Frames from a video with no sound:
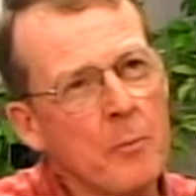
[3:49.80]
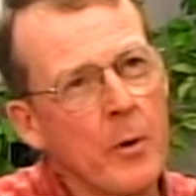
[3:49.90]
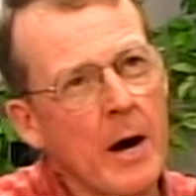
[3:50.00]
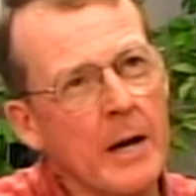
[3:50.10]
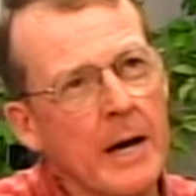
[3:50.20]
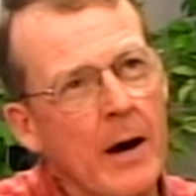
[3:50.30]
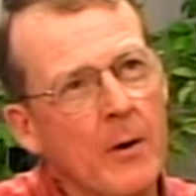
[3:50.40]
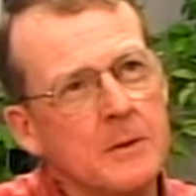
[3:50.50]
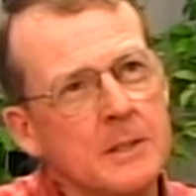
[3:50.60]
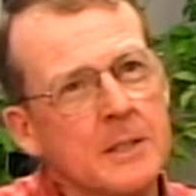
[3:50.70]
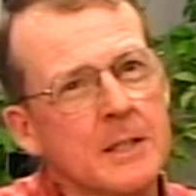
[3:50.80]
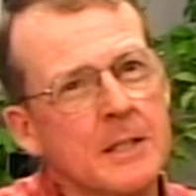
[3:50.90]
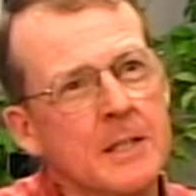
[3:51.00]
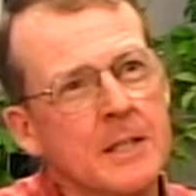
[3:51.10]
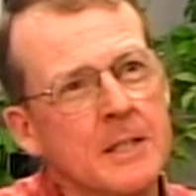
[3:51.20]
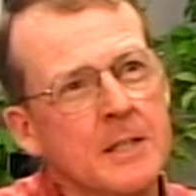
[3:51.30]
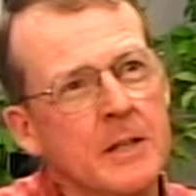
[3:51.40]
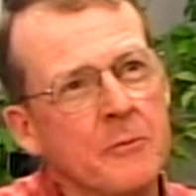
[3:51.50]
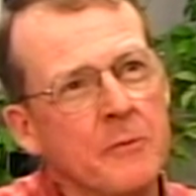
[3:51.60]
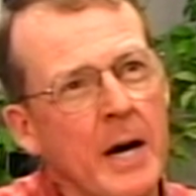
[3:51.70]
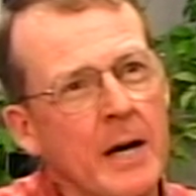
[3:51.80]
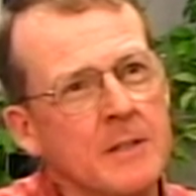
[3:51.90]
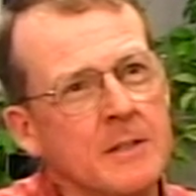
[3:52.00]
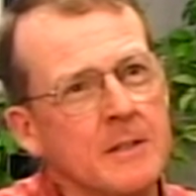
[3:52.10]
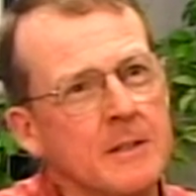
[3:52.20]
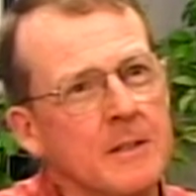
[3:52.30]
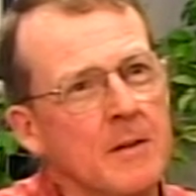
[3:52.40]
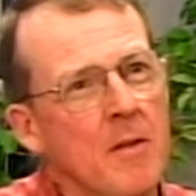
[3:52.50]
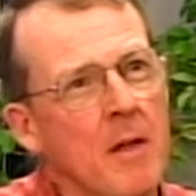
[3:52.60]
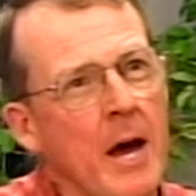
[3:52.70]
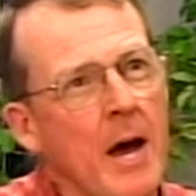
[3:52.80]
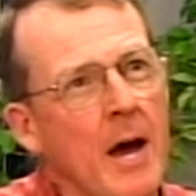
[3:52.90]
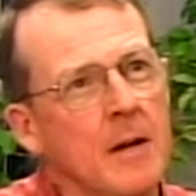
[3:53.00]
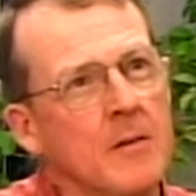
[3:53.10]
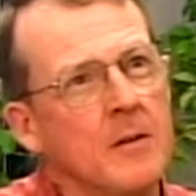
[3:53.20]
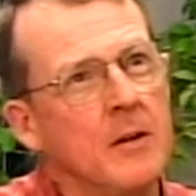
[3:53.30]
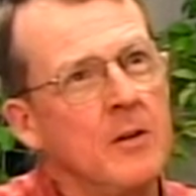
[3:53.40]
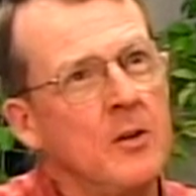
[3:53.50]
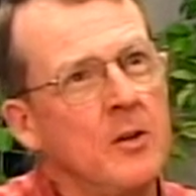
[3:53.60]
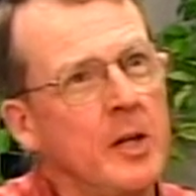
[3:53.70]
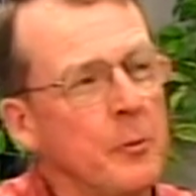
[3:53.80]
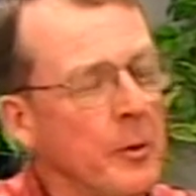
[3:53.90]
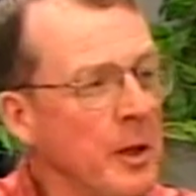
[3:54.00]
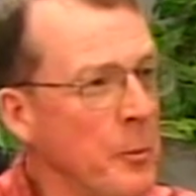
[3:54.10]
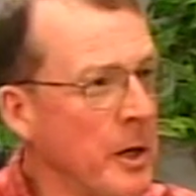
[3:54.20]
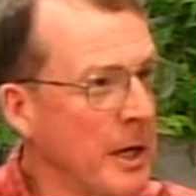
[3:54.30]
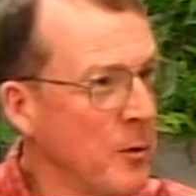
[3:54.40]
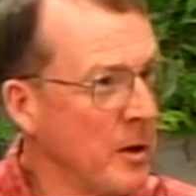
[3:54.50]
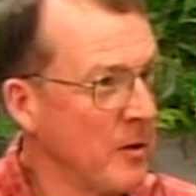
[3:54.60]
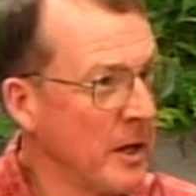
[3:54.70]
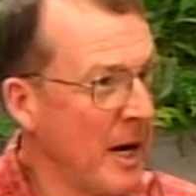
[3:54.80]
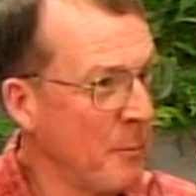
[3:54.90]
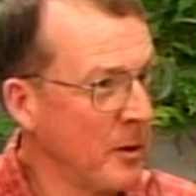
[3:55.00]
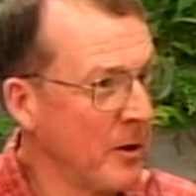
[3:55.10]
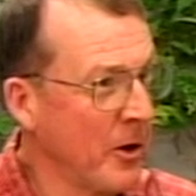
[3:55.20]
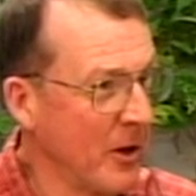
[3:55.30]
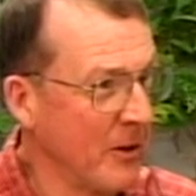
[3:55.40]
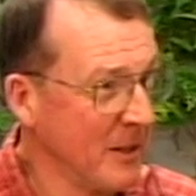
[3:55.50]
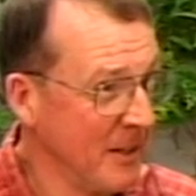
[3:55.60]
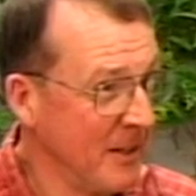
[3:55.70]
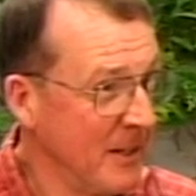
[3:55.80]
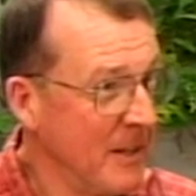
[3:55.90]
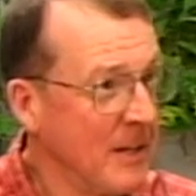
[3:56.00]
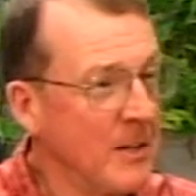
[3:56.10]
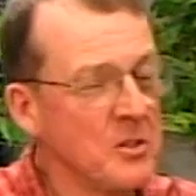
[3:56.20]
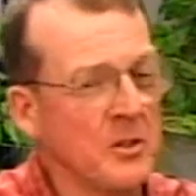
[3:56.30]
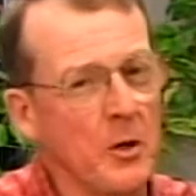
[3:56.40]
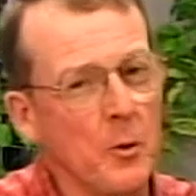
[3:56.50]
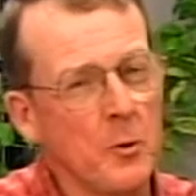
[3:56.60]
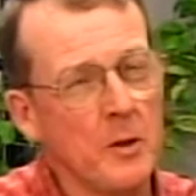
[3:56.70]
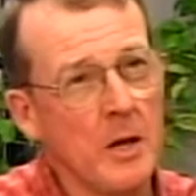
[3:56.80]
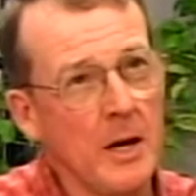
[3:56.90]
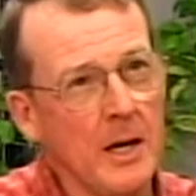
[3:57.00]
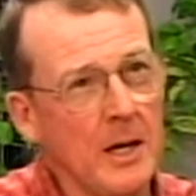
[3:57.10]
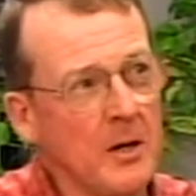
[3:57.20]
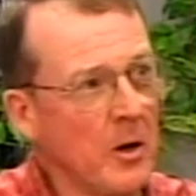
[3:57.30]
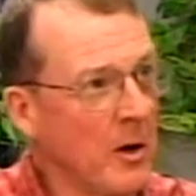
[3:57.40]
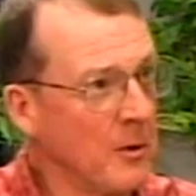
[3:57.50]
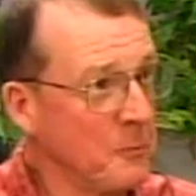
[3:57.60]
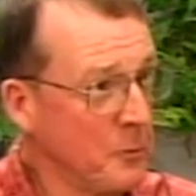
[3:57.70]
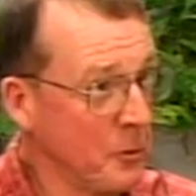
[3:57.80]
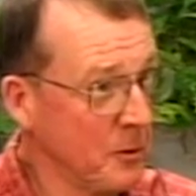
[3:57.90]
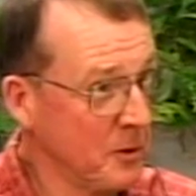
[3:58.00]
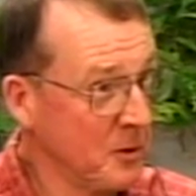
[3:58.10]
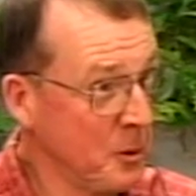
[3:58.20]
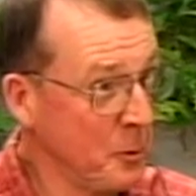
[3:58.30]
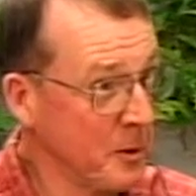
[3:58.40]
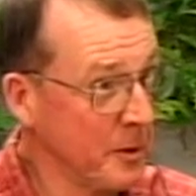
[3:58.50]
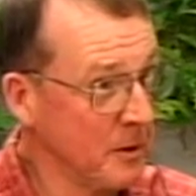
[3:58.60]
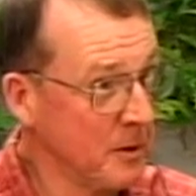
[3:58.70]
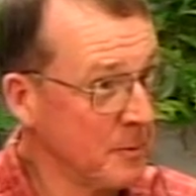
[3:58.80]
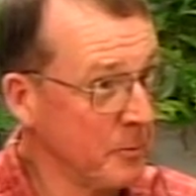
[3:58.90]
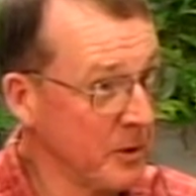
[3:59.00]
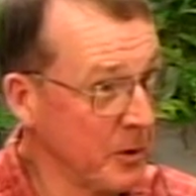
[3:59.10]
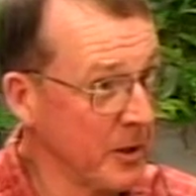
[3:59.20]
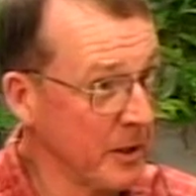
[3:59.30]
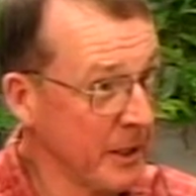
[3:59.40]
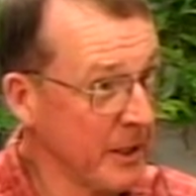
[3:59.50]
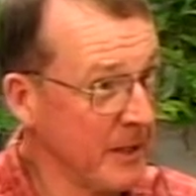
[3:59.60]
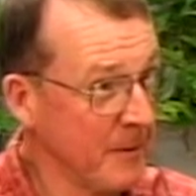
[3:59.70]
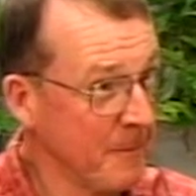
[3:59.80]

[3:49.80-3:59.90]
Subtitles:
brought out the faction that didn't really want anything to happen at all. So they called for the 2/3 majority.